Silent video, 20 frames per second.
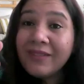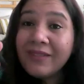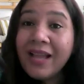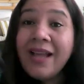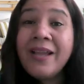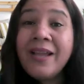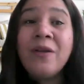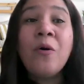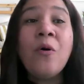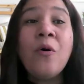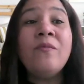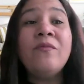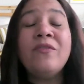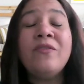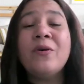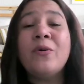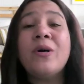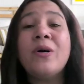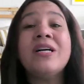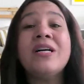I hope
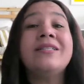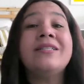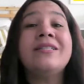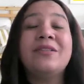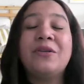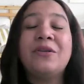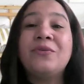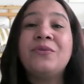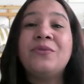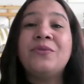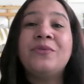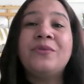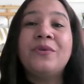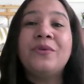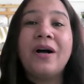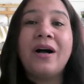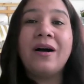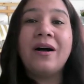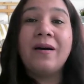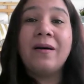viewers,
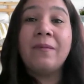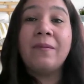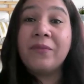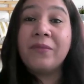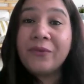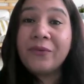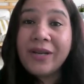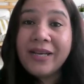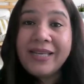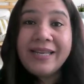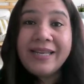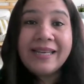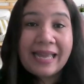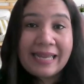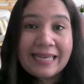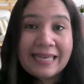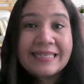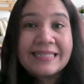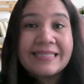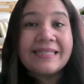you really
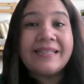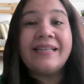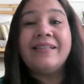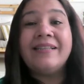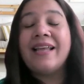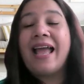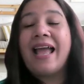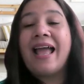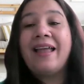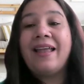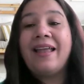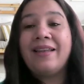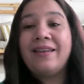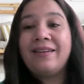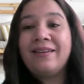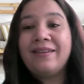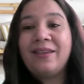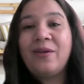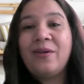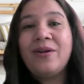liked it
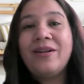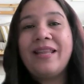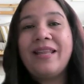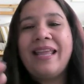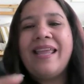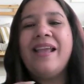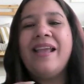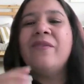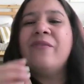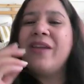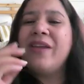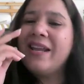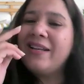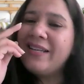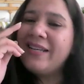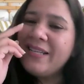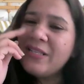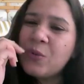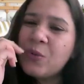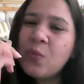and you're taking away at
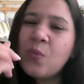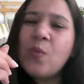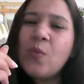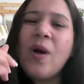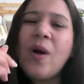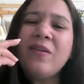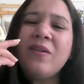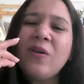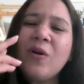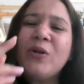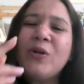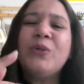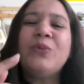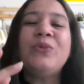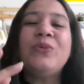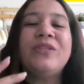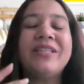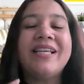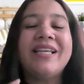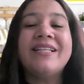least 1 or
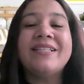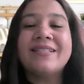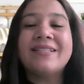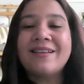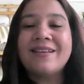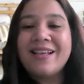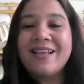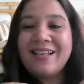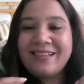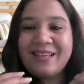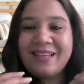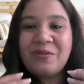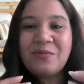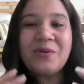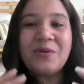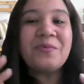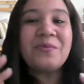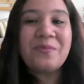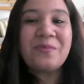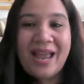2 things that you
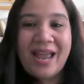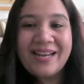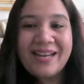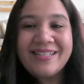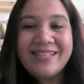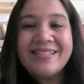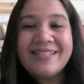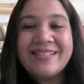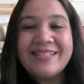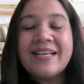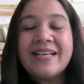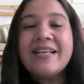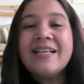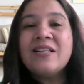want to practice.